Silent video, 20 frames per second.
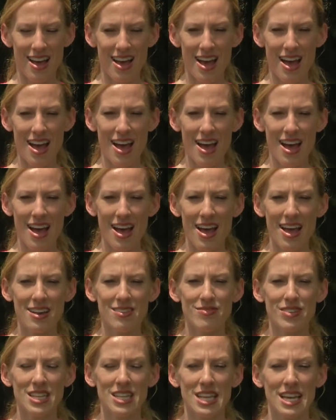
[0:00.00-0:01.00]

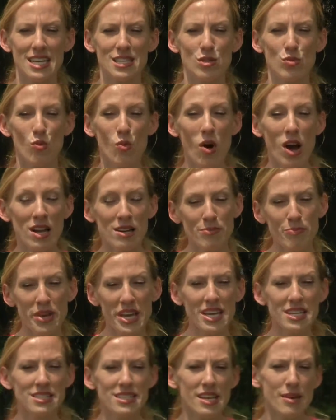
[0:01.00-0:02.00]
And release. One
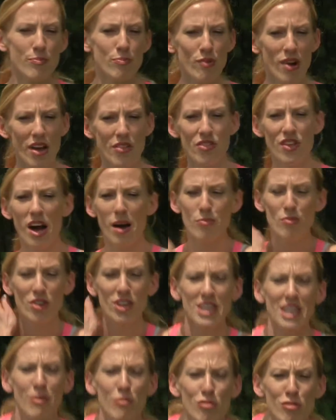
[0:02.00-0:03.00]
big deep breath up. We're
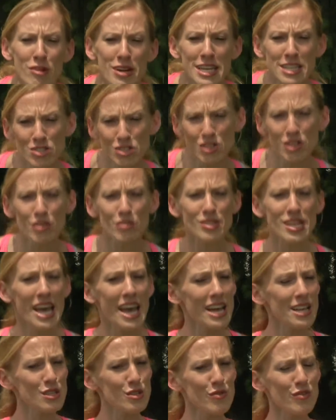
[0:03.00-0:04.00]
going to reach those
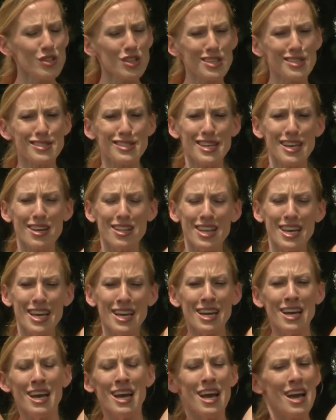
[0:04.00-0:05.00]
hands for the
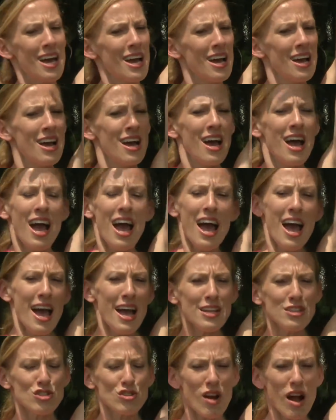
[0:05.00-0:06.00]
ceiling
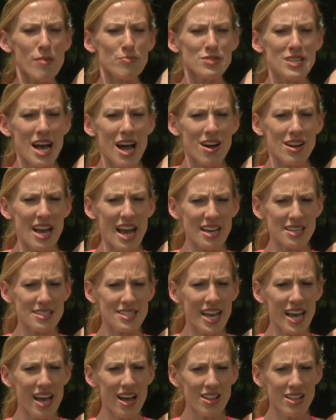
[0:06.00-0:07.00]
and drop down,
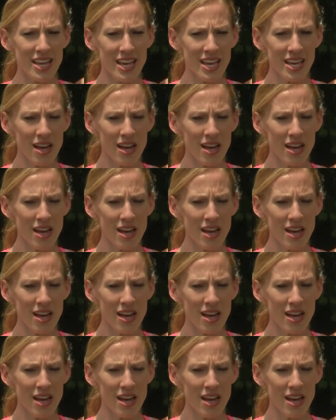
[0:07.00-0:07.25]
exhaling.